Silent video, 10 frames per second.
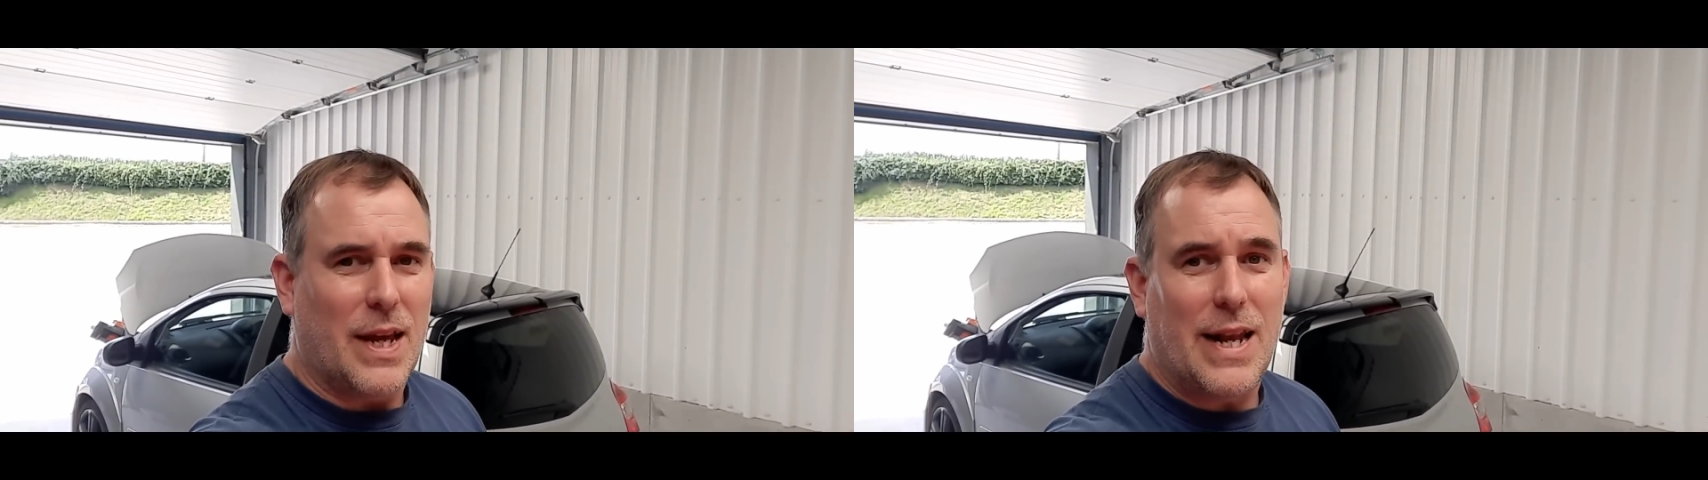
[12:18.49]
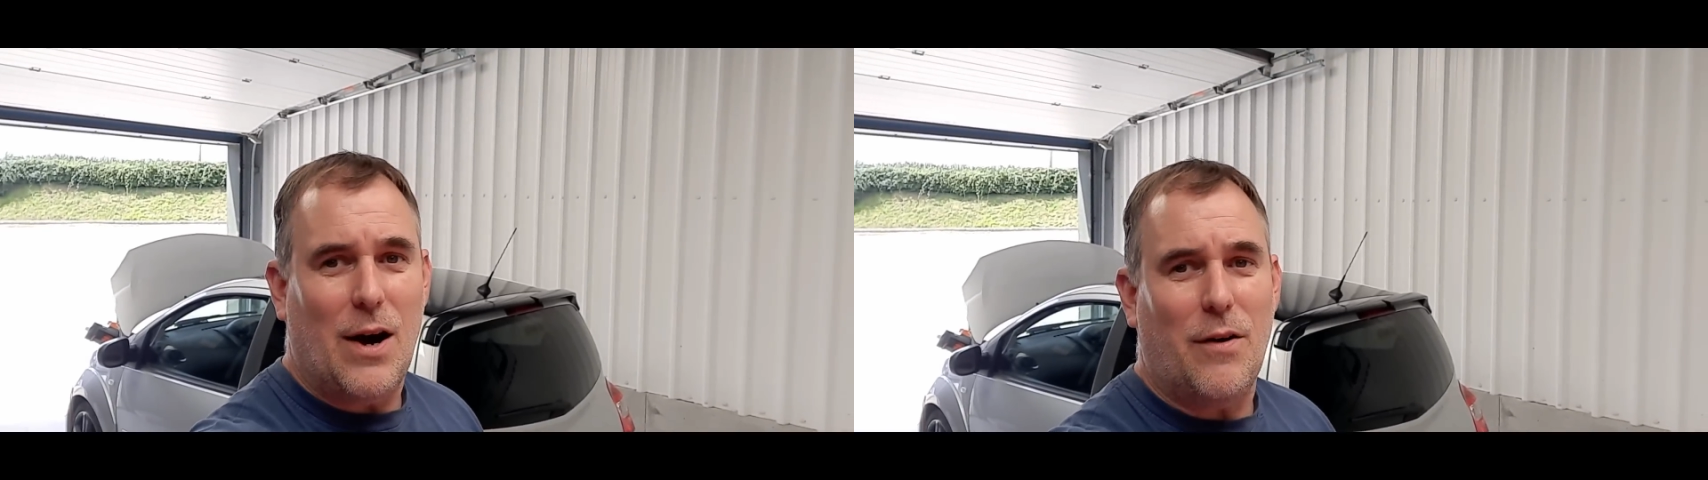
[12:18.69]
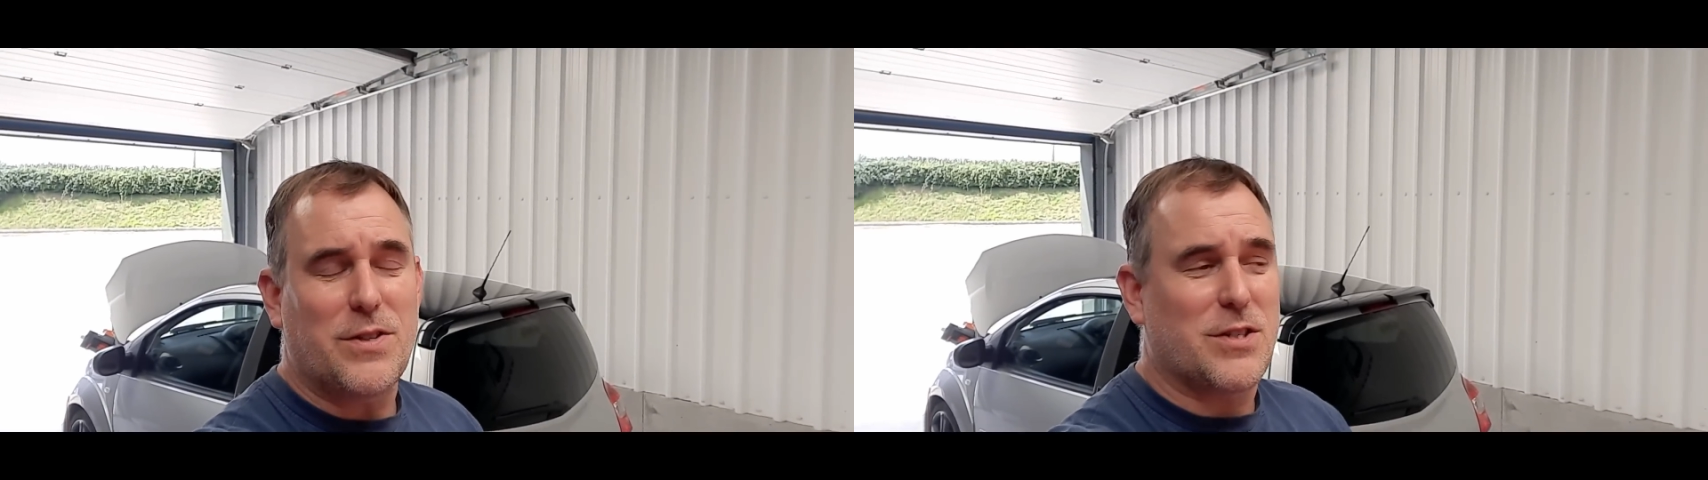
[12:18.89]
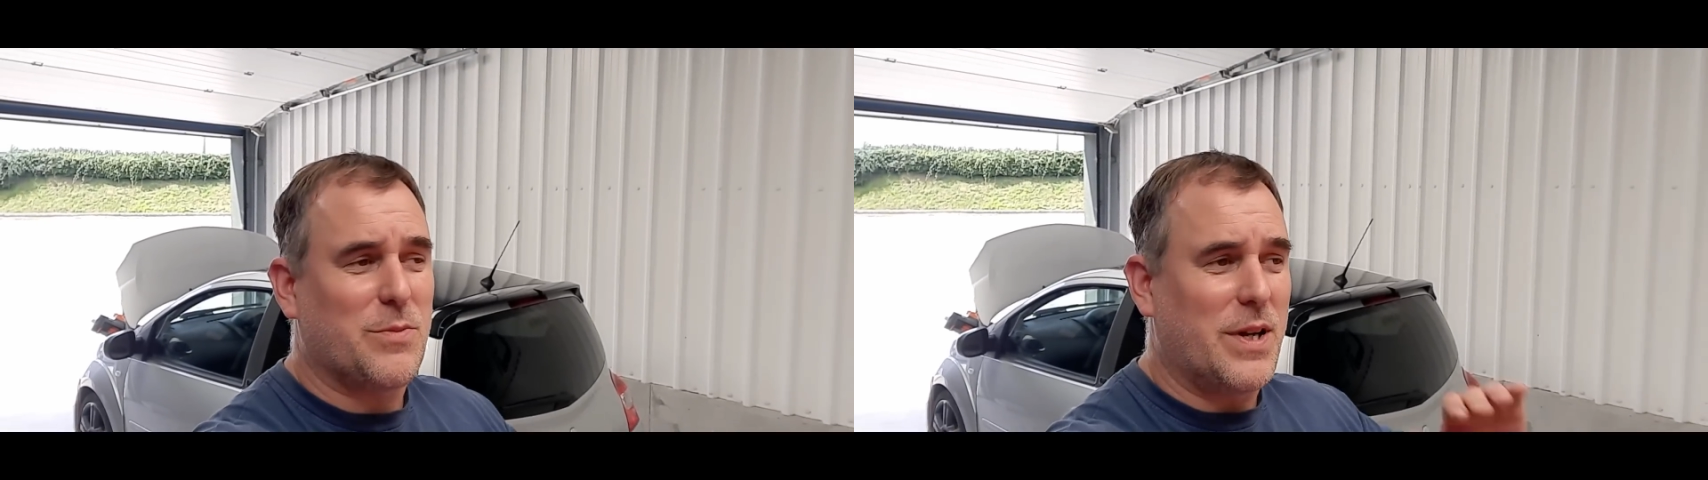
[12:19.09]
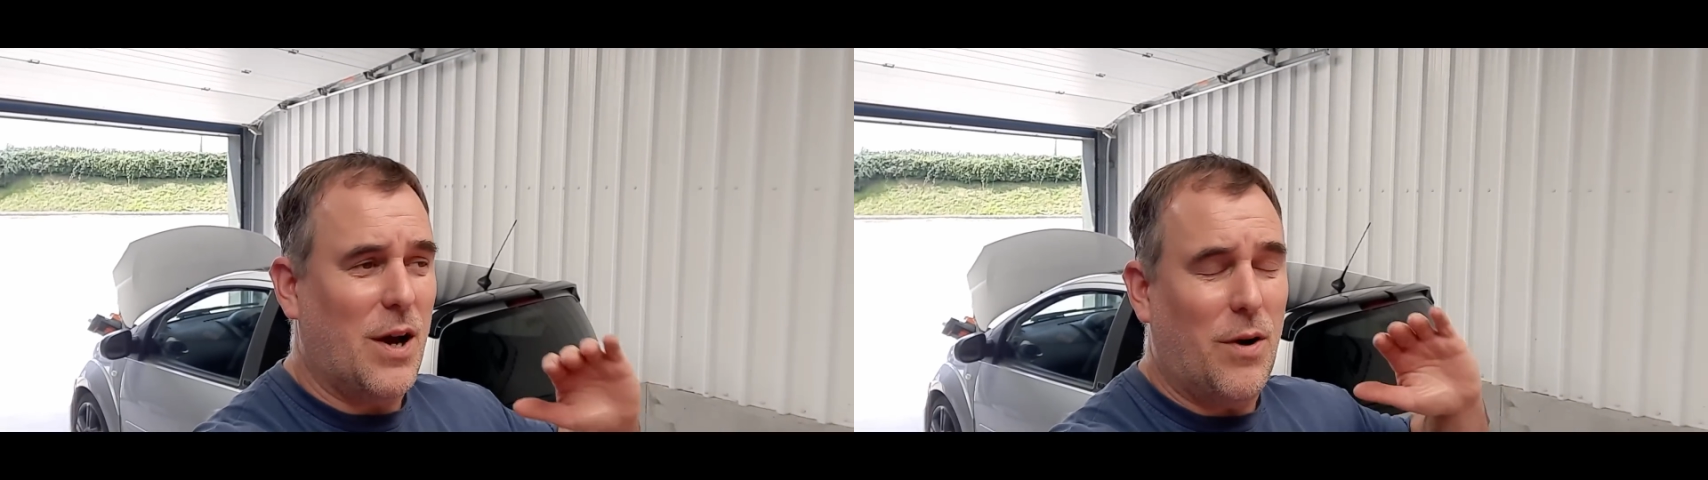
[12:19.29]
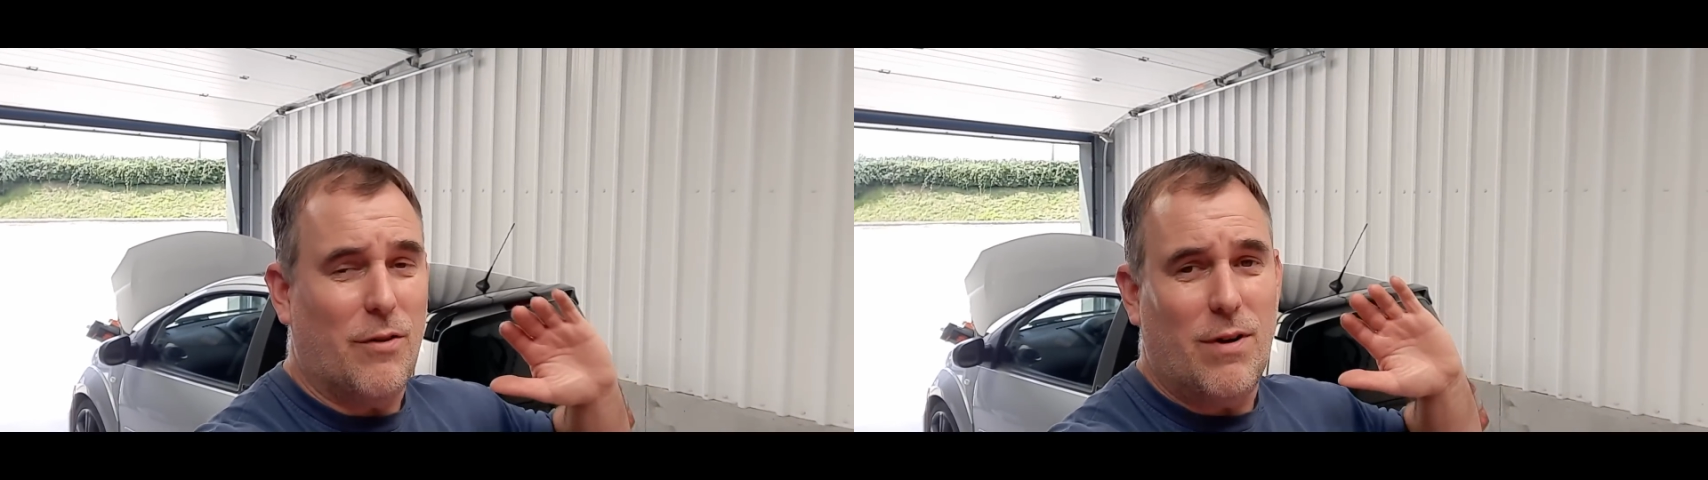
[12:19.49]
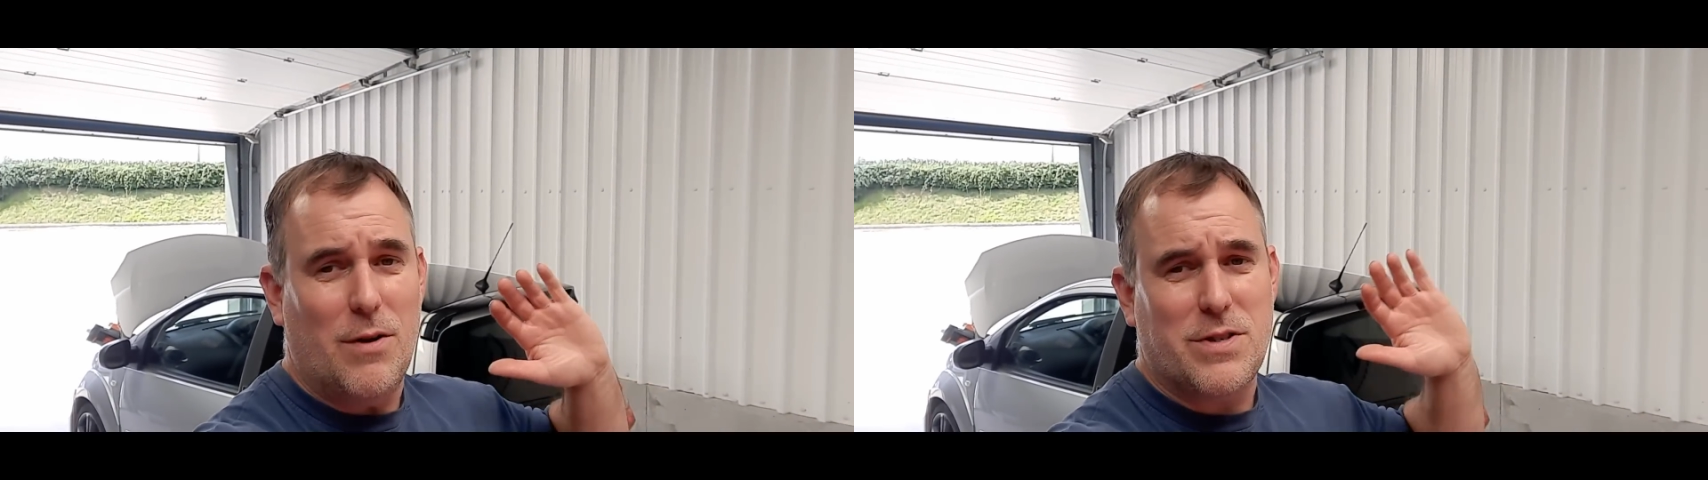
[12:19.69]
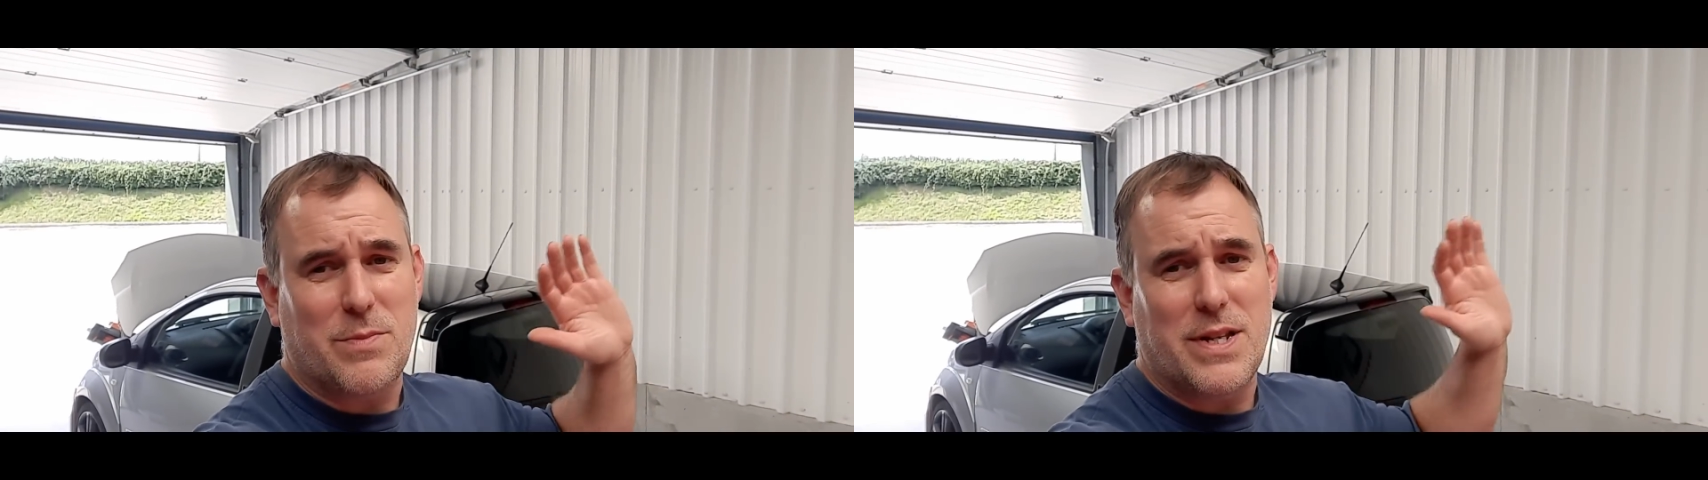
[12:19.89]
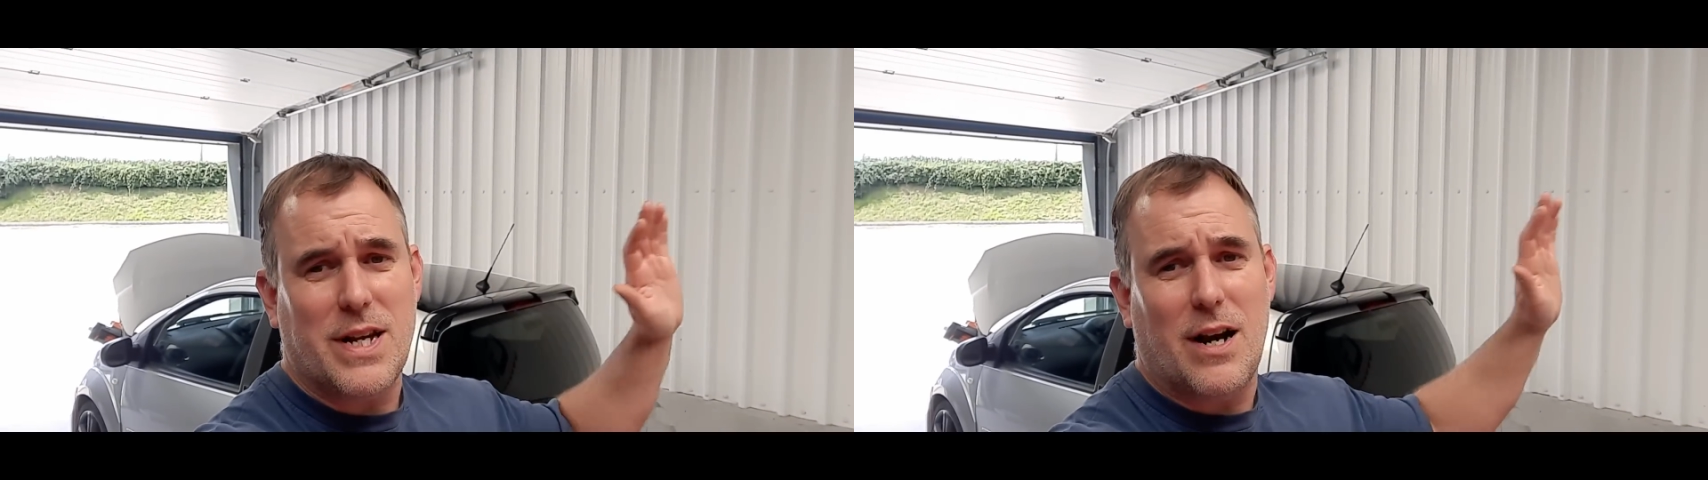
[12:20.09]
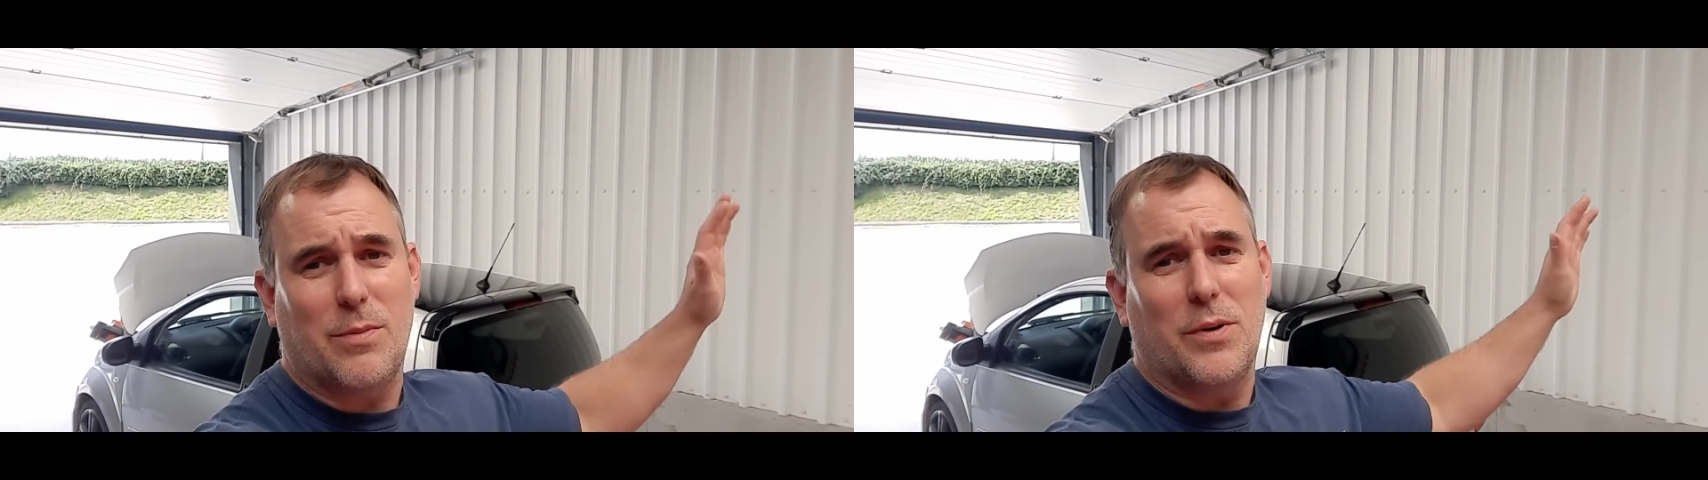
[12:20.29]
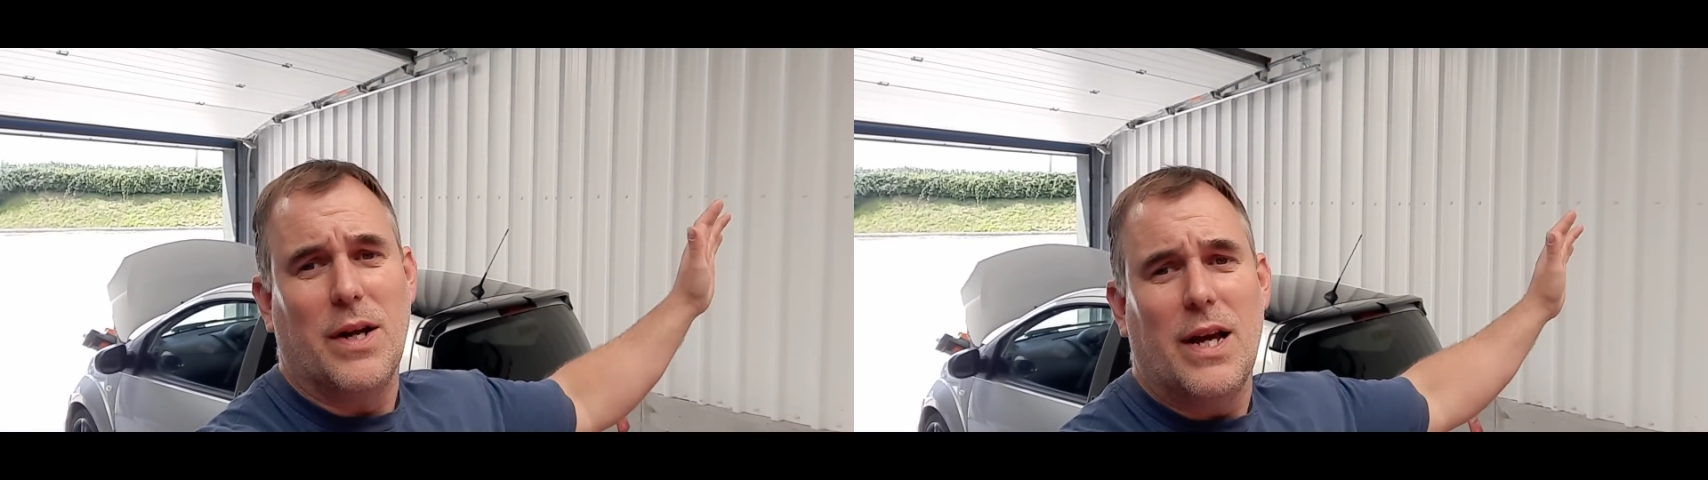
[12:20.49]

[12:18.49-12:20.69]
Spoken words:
Now, obviously, as we know, our roads have been terrible.